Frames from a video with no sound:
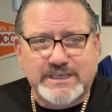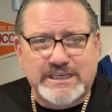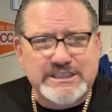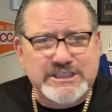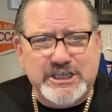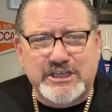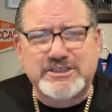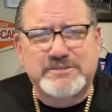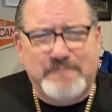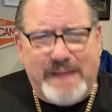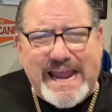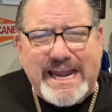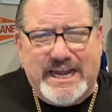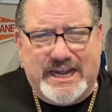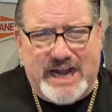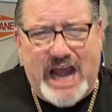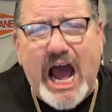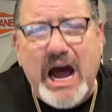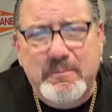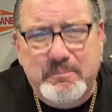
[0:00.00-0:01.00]
Sills made
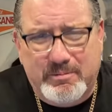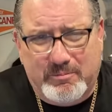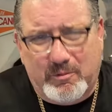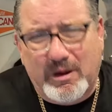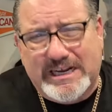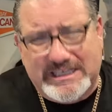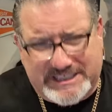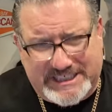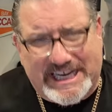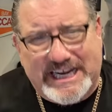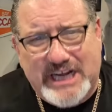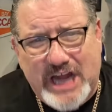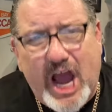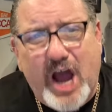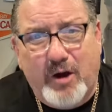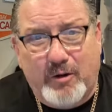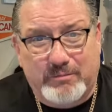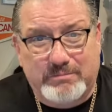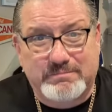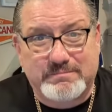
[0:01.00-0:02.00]
it up. What does he
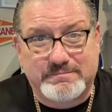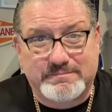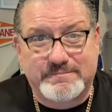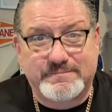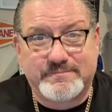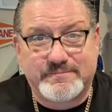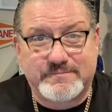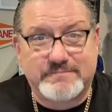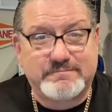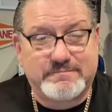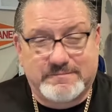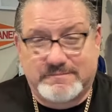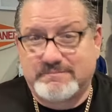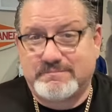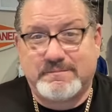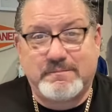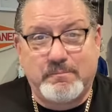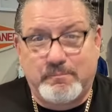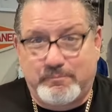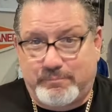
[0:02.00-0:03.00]
know?
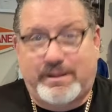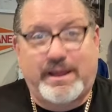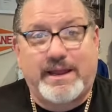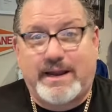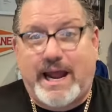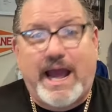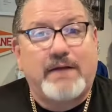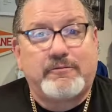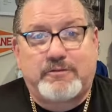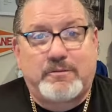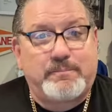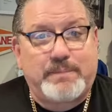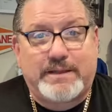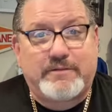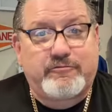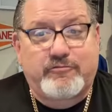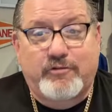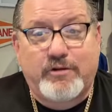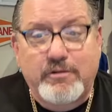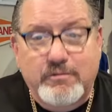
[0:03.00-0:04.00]
Played out to be
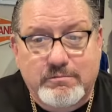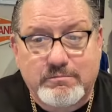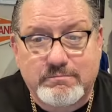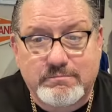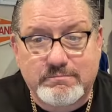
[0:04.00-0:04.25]
true.